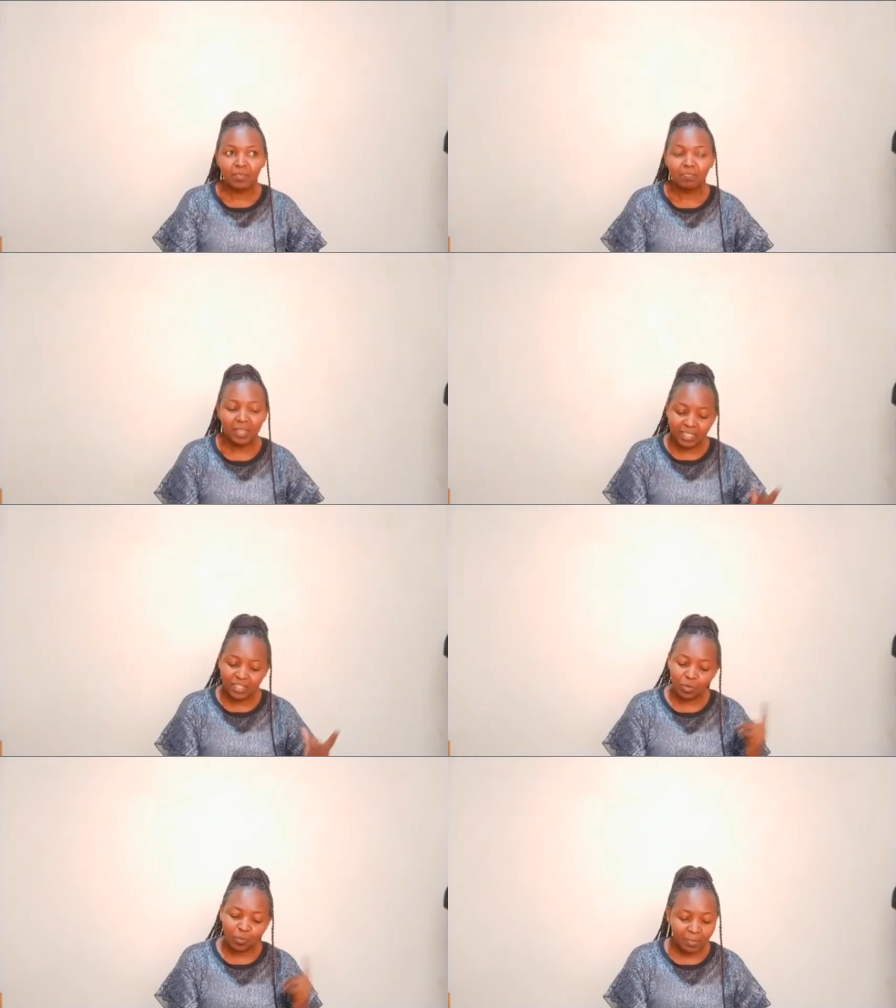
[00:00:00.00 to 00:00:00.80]
Make
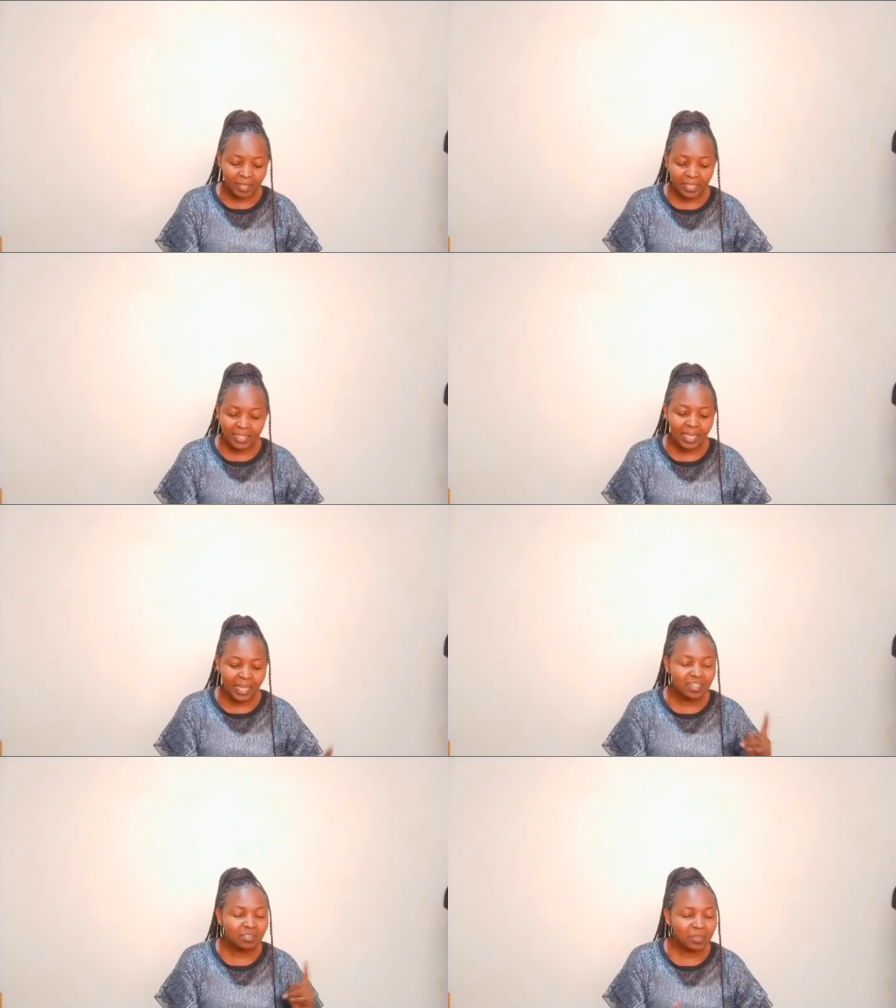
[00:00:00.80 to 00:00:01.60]
your pen
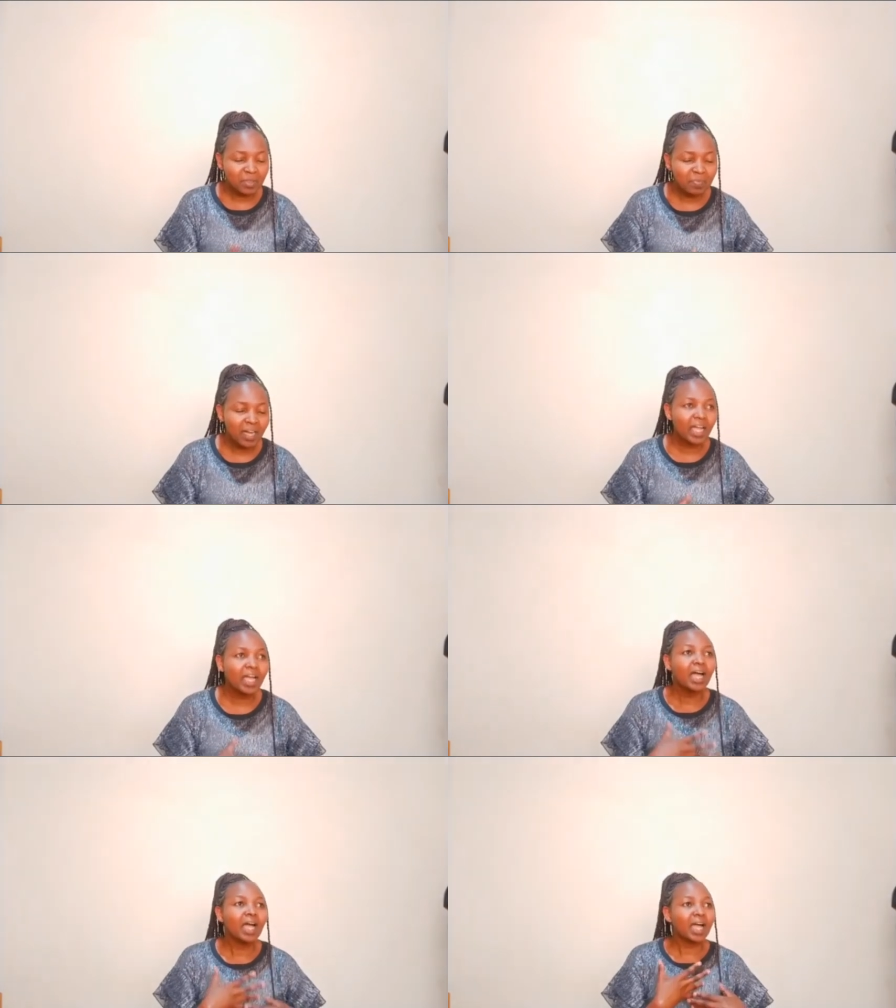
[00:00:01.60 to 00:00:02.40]
and paper
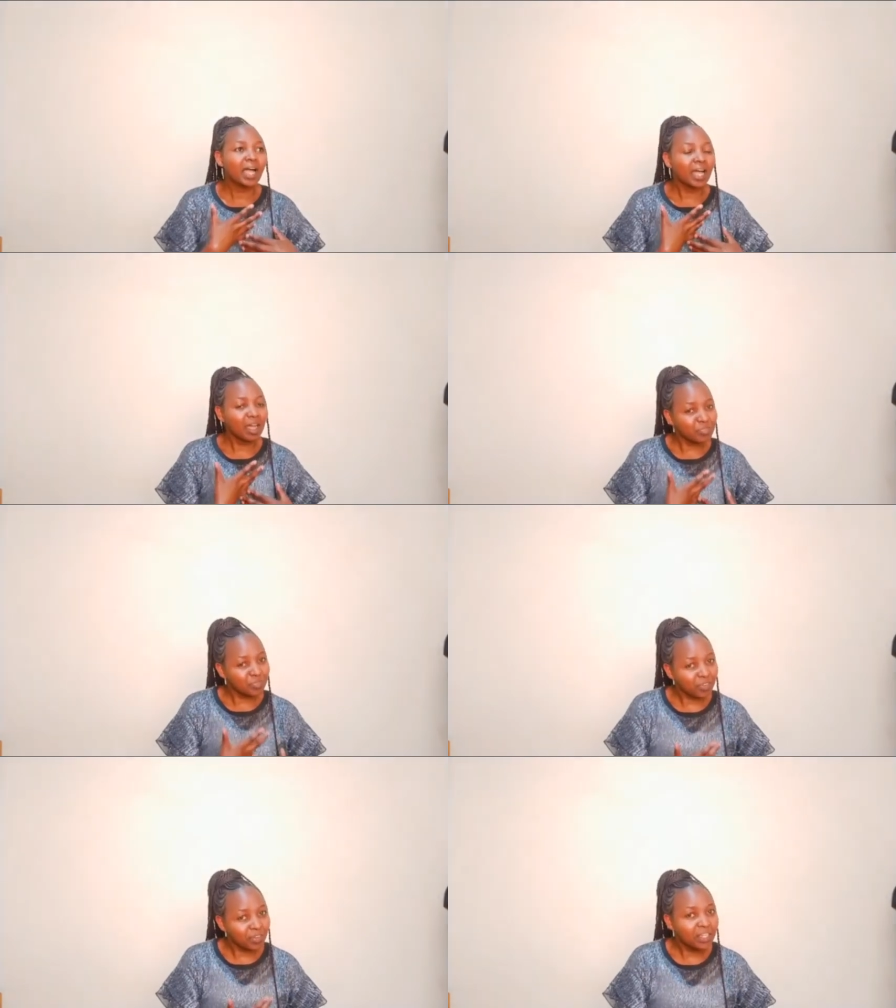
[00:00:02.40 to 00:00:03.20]
a
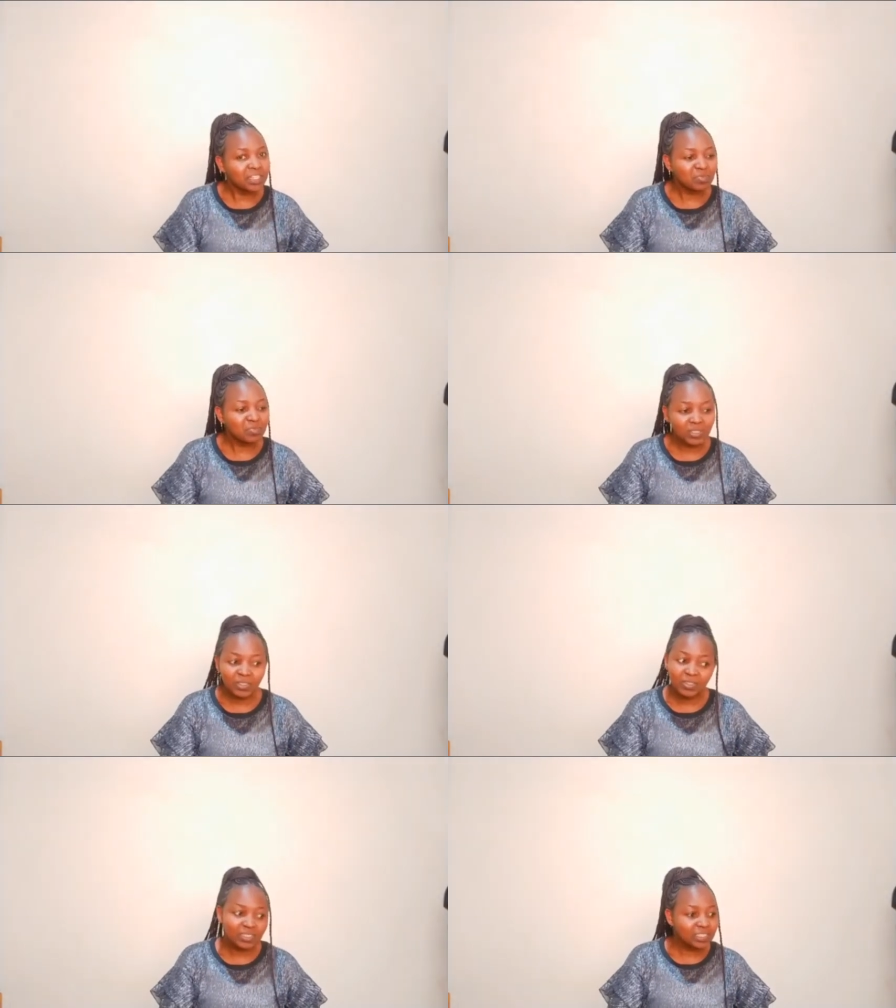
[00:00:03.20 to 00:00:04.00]
friend,
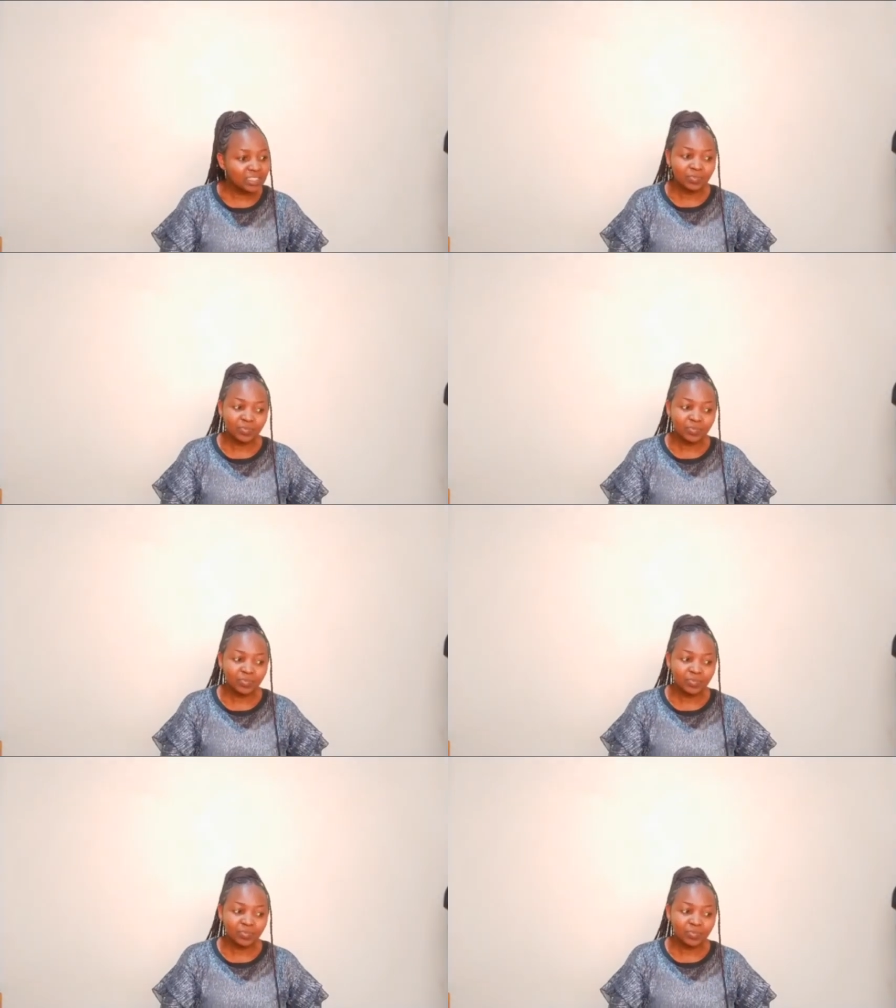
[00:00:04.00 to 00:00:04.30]
because